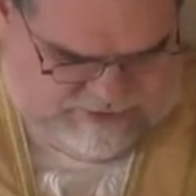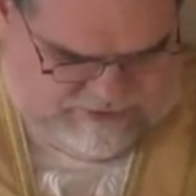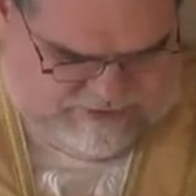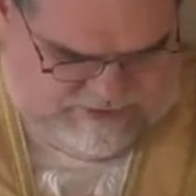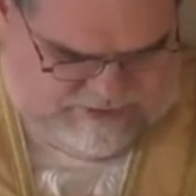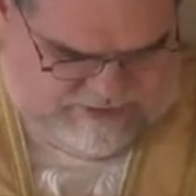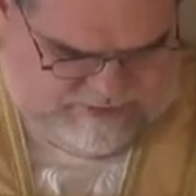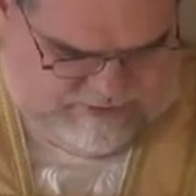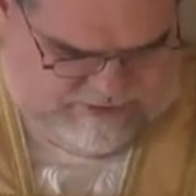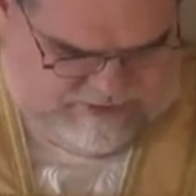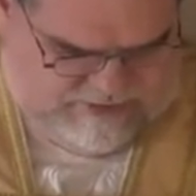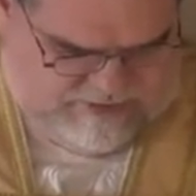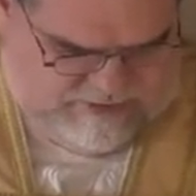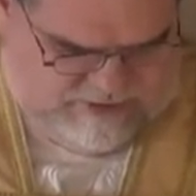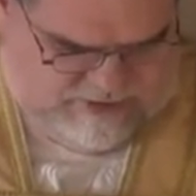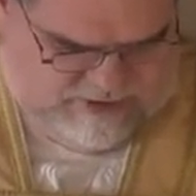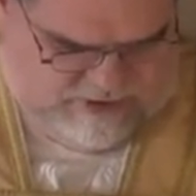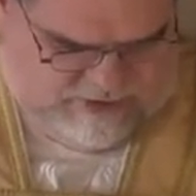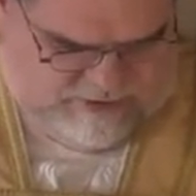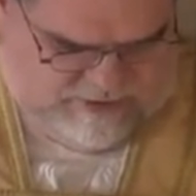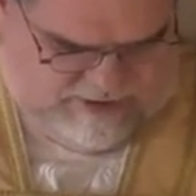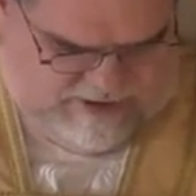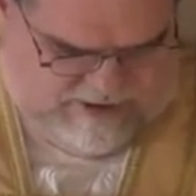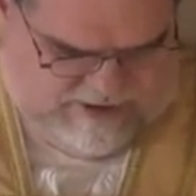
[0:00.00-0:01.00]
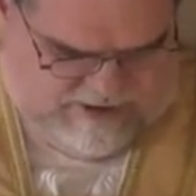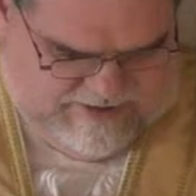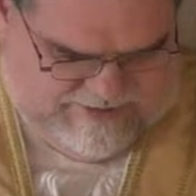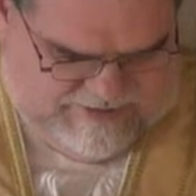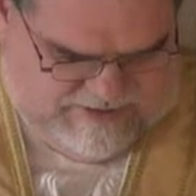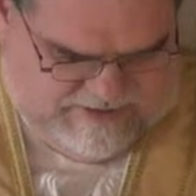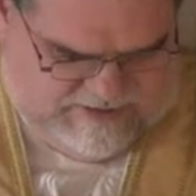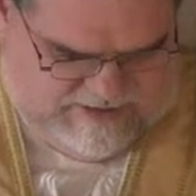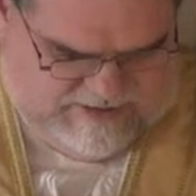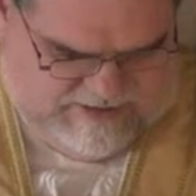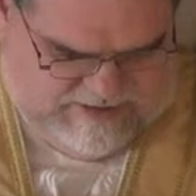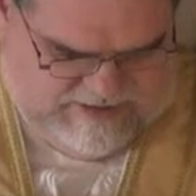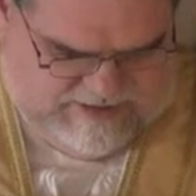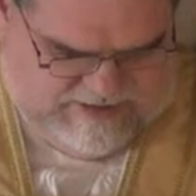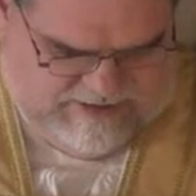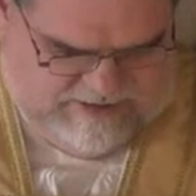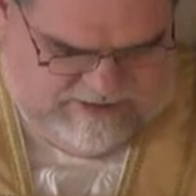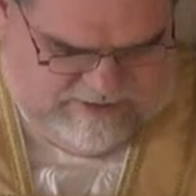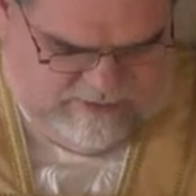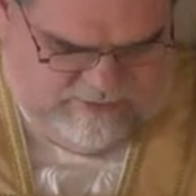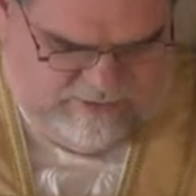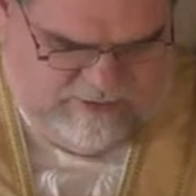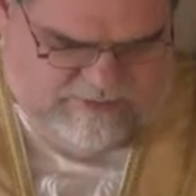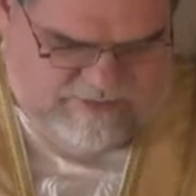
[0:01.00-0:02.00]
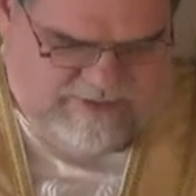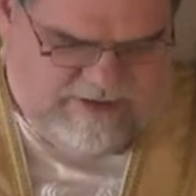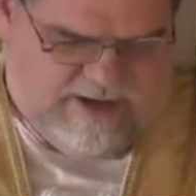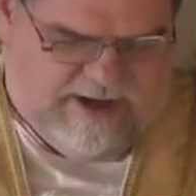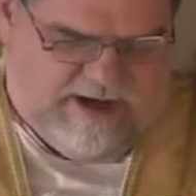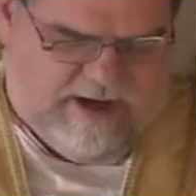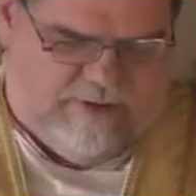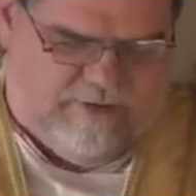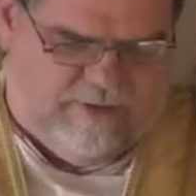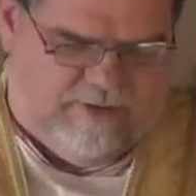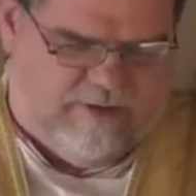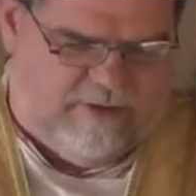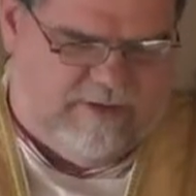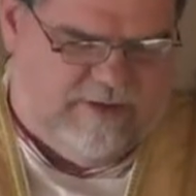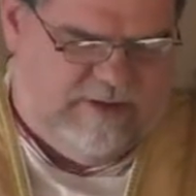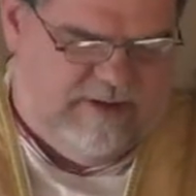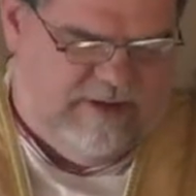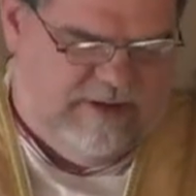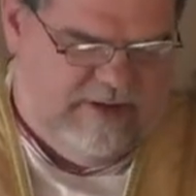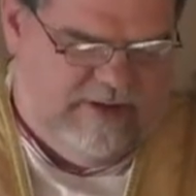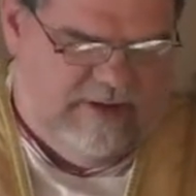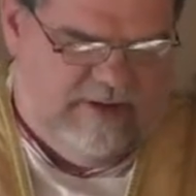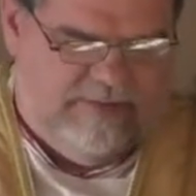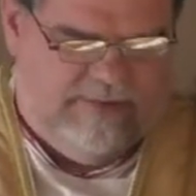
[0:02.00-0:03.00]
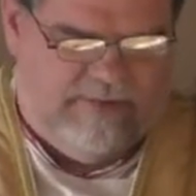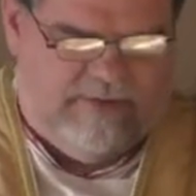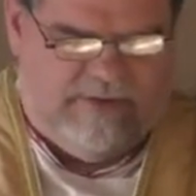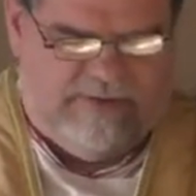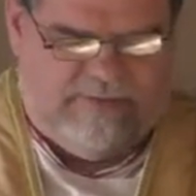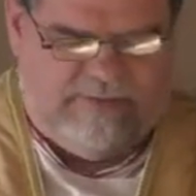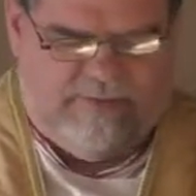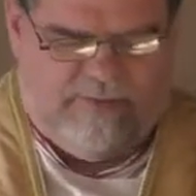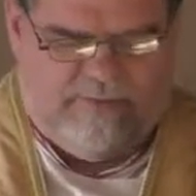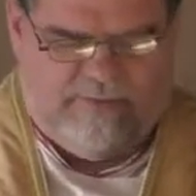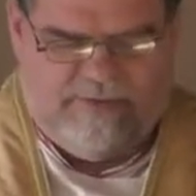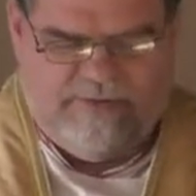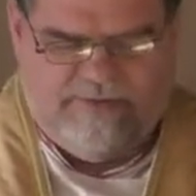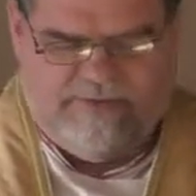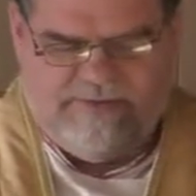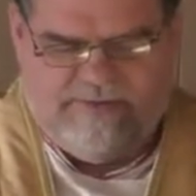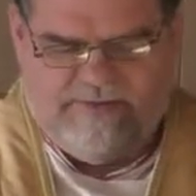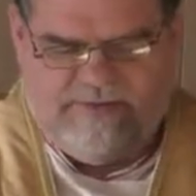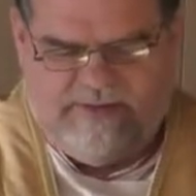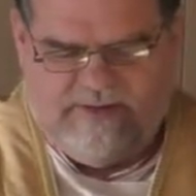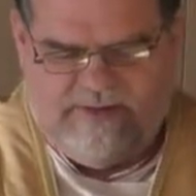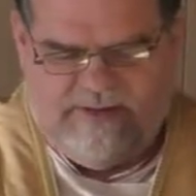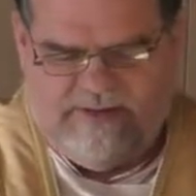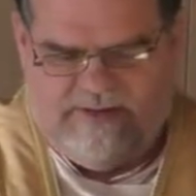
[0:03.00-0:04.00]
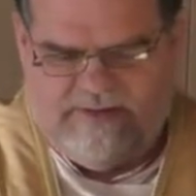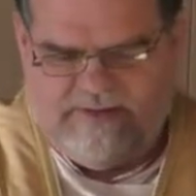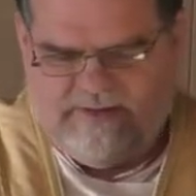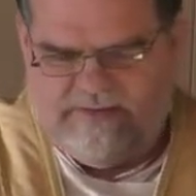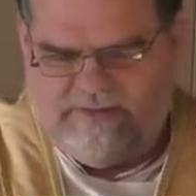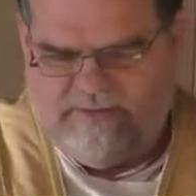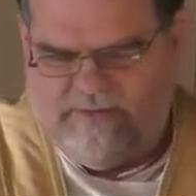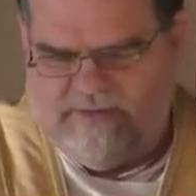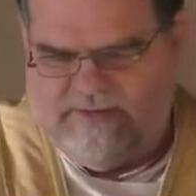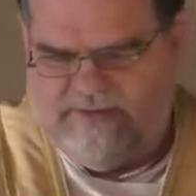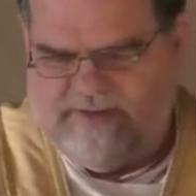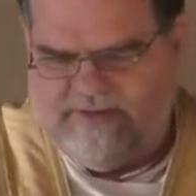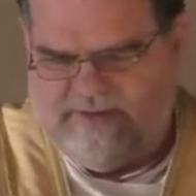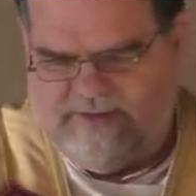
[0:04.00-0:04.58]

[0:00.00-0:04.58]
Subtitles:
you know not the day nor the hour. Those are the words of today's Holy